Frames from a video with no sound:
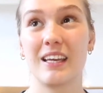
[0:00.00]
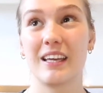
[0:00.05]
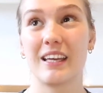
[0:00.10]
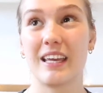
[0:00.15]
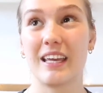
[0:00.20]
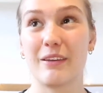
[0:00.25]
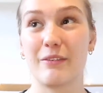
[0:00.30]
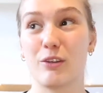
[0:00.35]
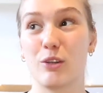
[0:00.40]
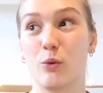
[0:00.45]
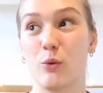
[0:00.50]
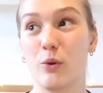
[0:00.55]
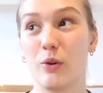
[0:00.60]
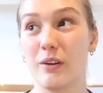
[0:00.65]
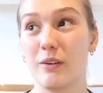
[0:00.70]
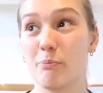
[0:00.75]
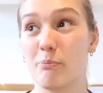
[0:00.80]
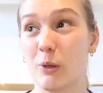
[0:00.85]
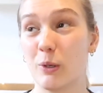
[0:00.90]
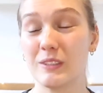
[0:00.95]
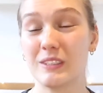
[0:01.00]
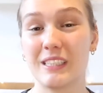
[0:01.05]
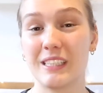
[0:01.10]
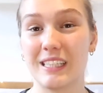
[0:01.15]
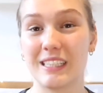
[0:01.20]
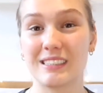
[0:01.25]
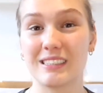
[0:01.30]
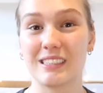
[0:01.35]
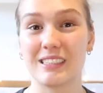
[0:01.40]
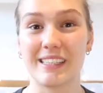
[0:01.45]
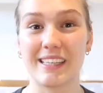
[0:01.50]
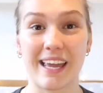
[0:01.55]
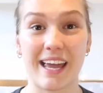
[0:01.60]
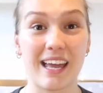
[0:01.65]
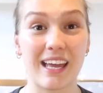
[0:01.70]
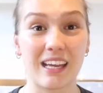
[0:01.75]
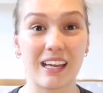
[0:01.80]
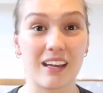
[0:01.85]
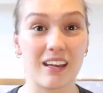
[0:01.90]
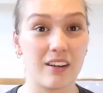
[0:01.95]
if your body isn't
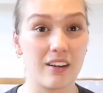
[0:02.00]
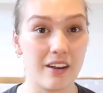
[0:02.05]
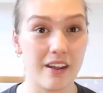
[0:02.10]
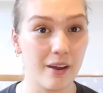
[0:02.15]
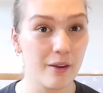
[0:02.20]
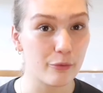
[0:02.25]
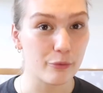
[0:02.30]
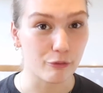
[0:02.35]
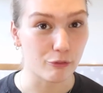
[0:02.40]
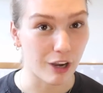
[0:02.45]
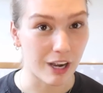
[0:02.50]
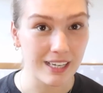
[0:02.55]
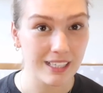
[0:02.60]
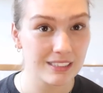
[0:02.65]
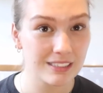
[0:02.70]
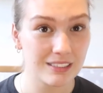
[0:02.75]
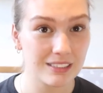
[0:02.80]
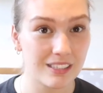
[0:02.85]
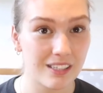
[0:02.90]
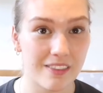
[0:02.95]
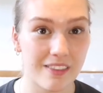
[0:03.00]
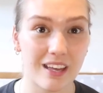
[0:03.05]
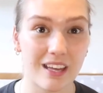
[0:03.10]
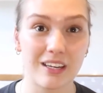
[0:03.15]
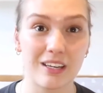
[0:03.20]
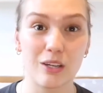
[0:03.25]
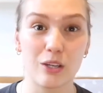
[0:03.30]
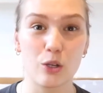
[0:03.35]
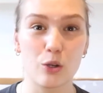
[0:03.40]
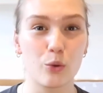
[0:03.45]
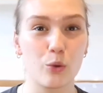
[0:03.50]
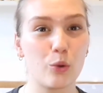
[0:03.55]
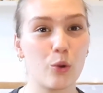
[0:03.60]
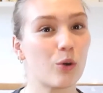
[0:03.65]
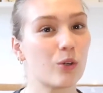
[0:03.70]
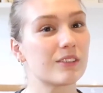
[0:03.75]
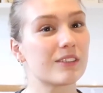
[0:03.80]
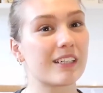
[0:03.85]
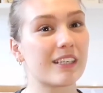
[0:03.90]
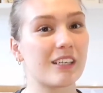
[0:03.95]
getting enough rest, then you're
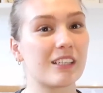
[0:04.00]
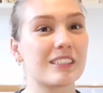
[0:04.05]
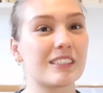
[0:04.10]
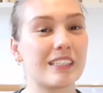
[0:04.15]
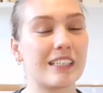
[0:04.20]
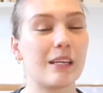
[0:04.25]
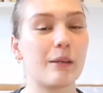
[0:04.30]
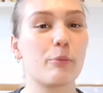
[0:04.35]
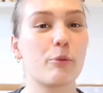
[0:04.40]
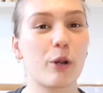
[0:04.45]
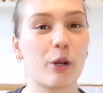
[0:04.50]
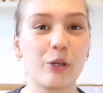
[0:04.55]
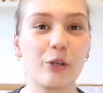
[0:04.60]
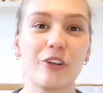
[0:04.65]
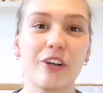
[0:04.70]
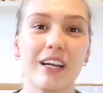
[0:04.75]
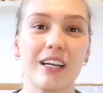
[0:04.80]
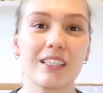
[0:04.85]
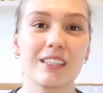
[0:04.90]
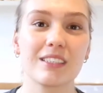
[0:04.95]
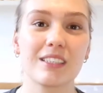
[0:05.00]
not going to see progress.